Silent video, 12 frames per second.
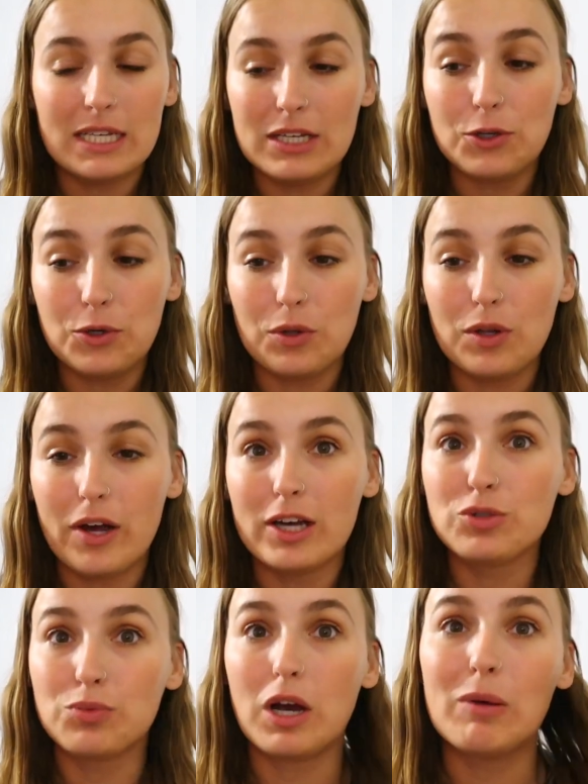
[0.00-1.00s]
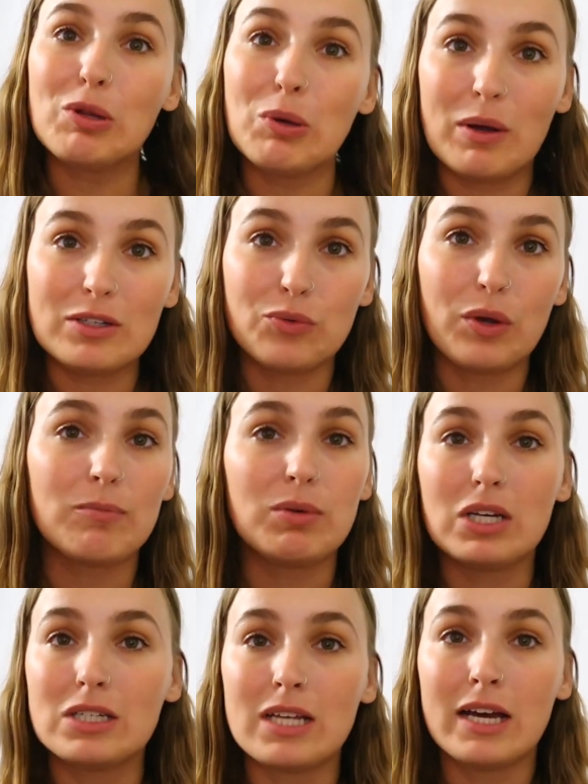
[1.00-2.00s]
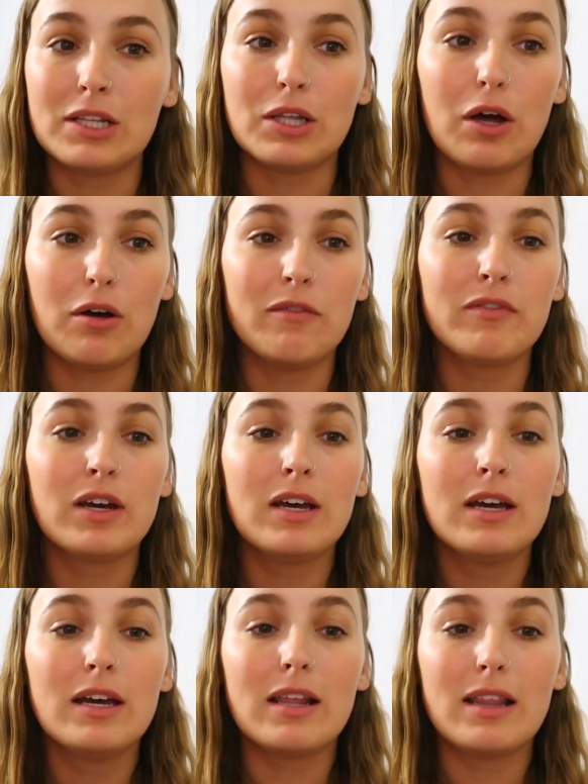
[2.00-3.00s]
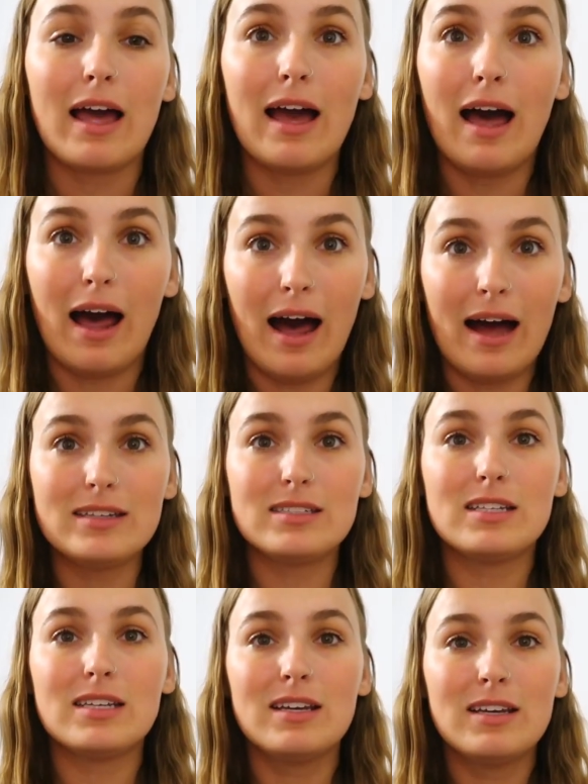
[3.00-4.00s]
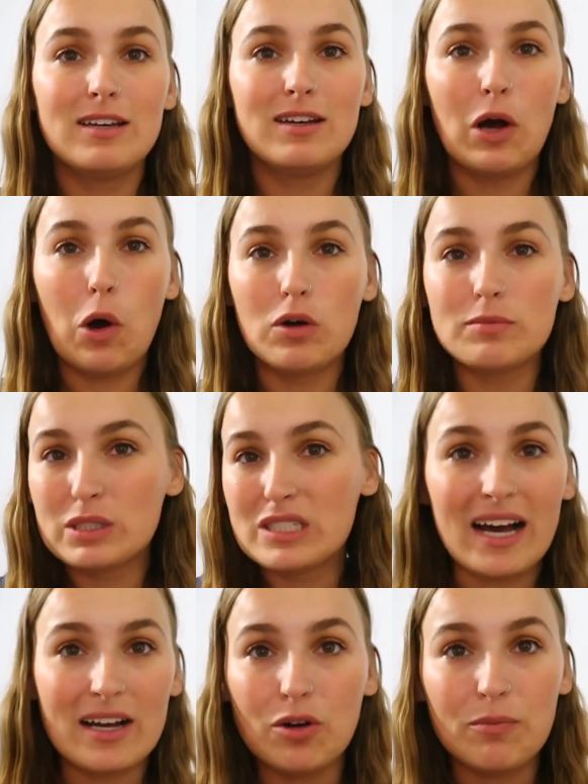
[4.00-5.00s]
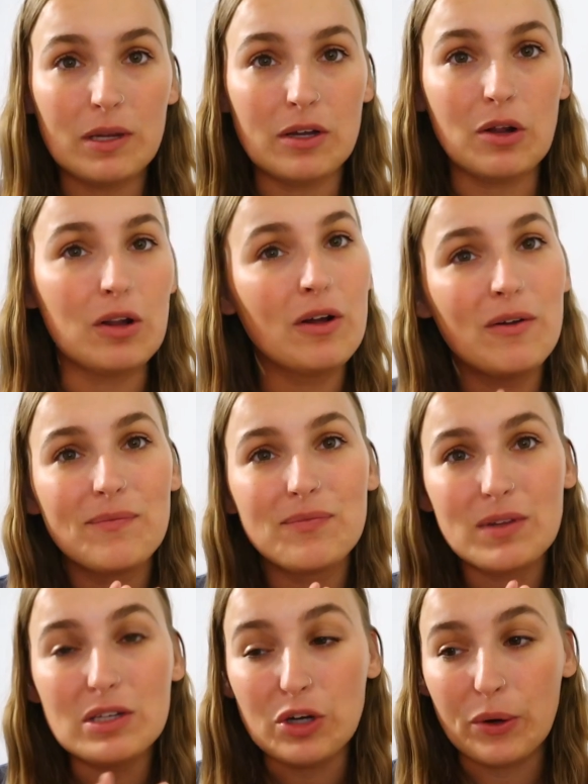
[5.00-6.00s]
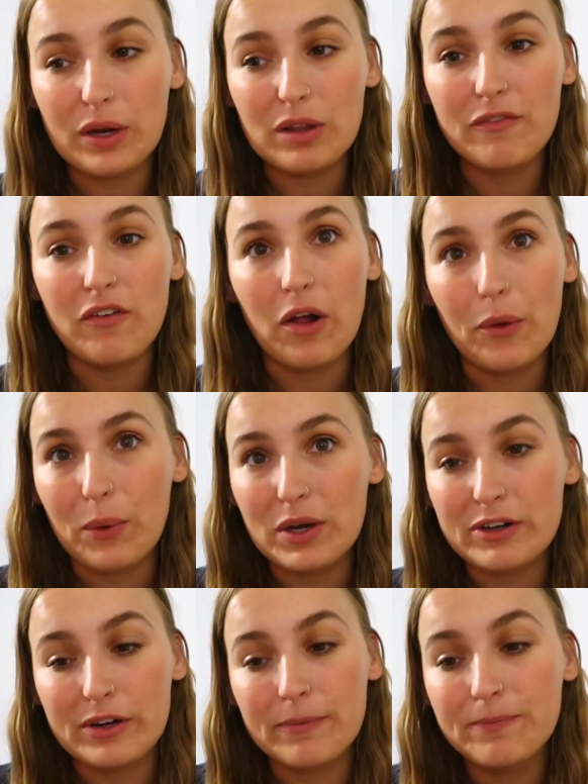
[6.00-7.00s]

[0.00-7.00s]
eat goulash probably once a week because I love that hot home style meal during the fall and winter.